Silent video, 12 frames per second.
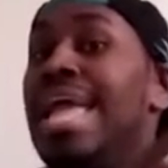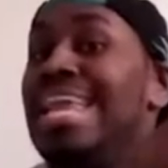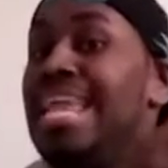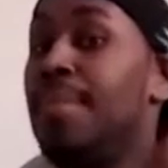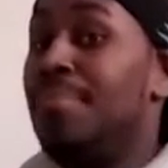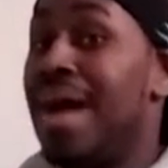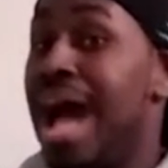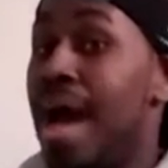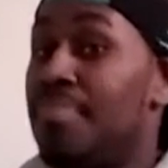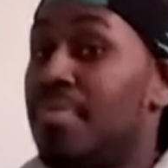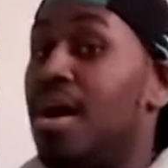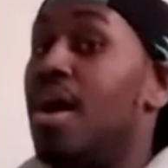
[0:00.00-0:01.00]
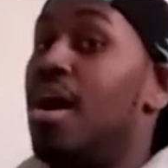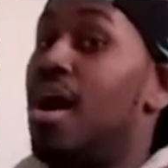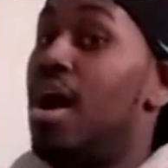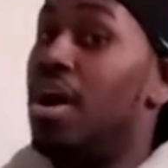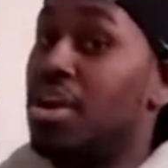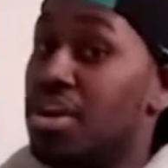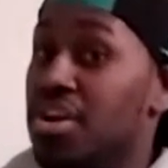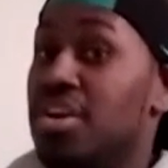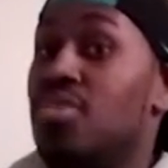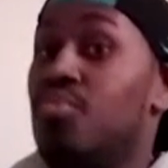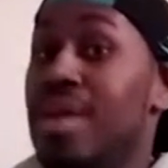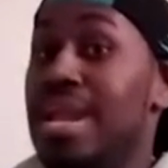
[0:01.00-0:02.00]
and they popped a
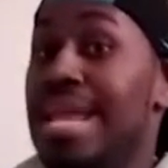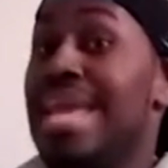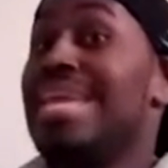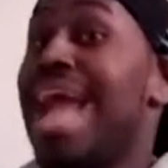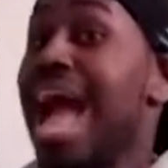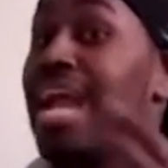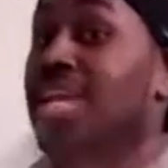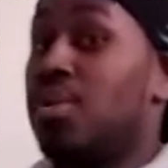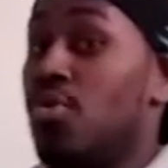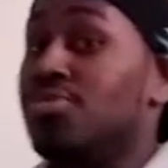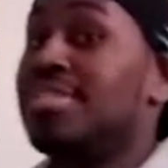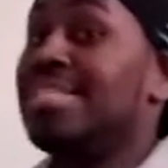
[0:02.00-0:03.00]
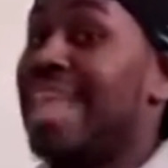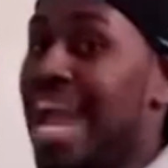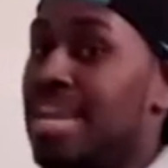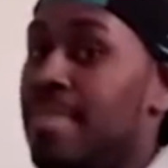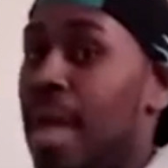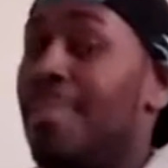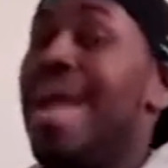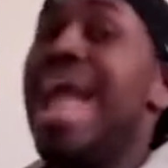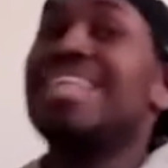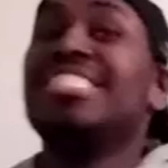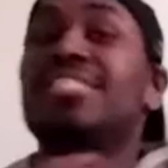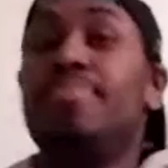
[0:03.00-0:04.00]
good rate. It got close to Dynamite, but
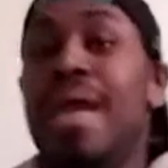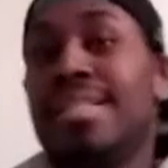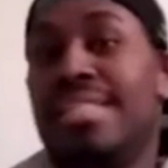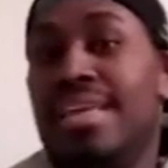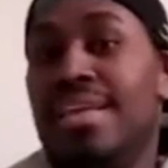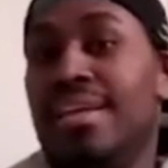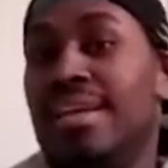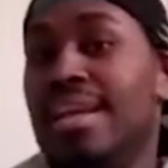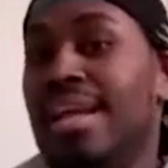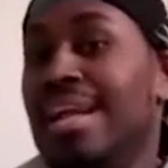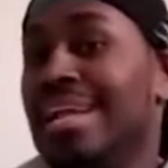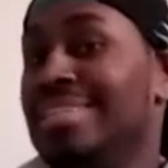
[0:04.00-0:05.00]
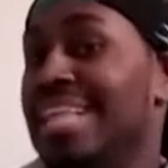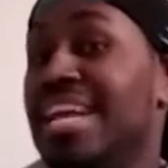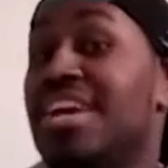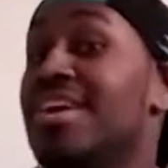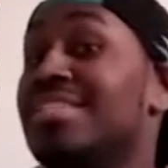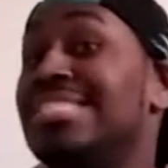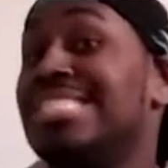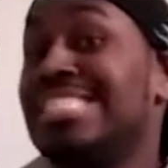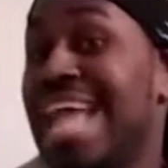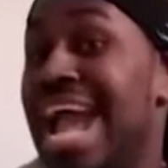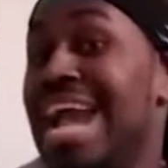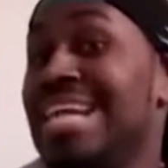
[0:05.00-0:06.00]
as expected, they couldn't
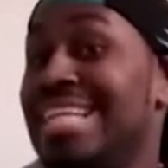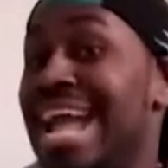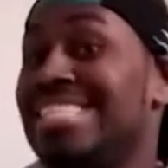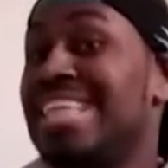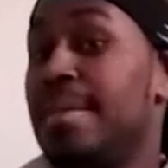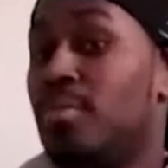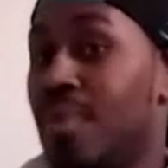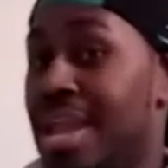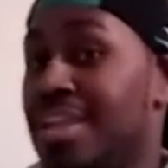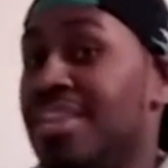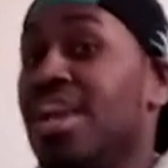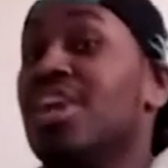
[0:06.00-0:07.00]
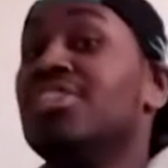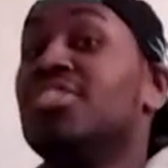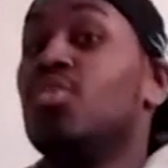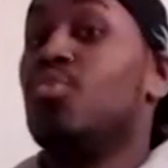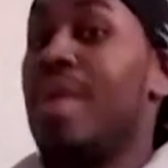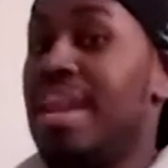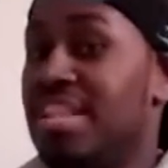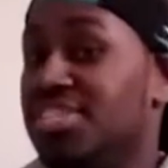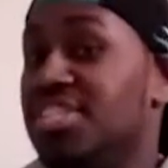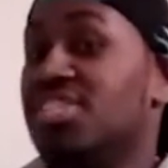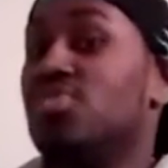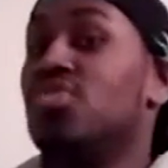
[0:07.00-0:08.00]
sustain that type of rating. The
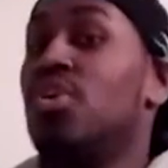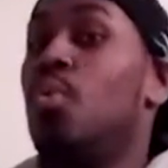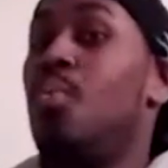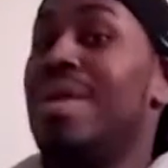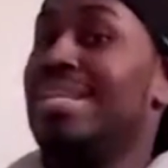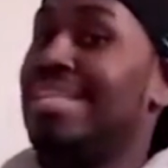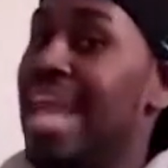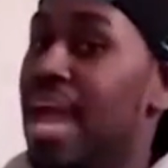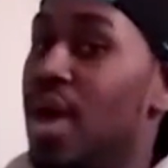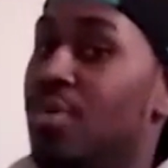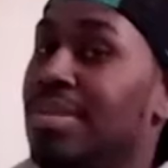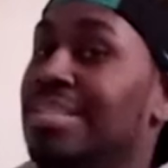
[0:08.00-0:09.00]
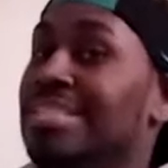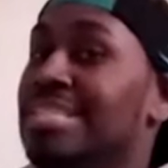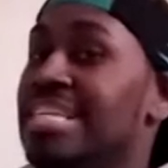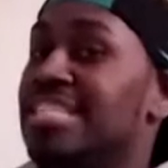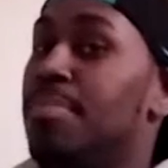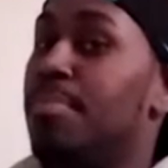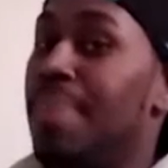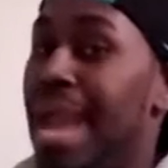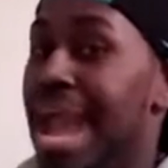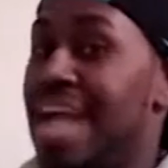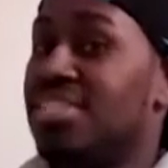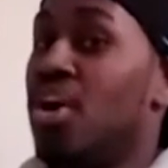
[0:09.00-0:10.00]
rating just went down just
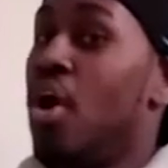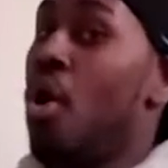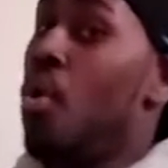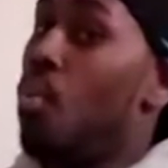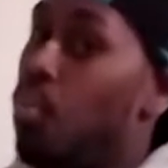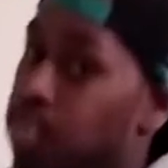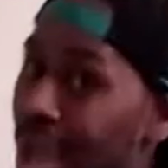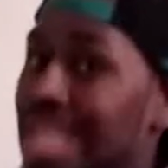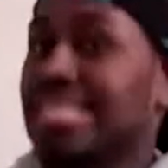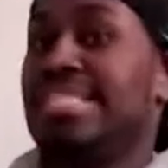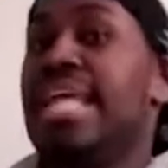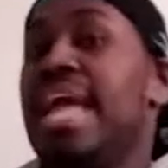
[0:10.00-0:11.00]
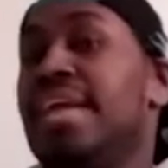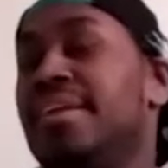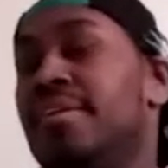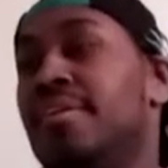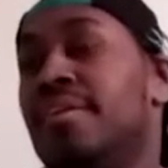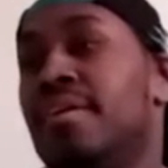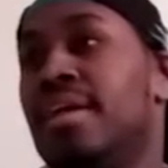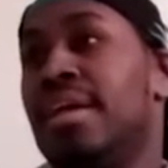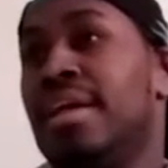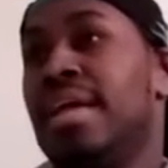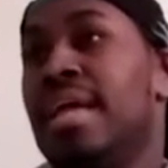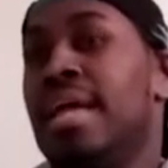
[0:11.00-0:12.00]
past Wednesday.
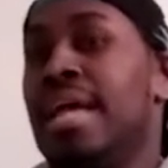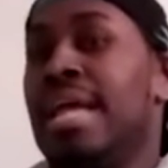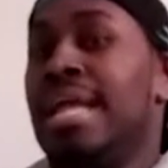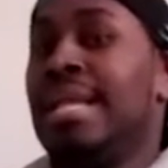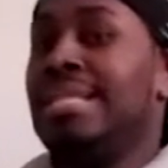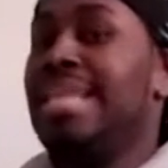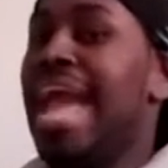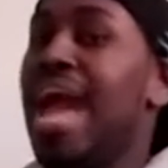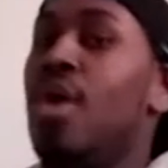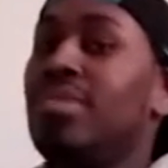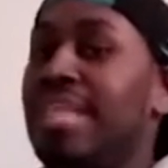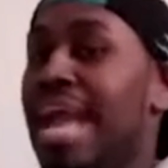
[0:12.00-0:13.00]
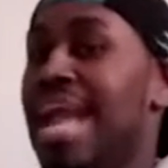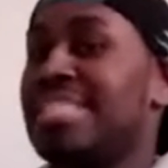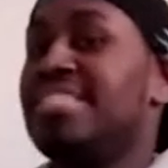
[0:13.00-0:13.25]
Now that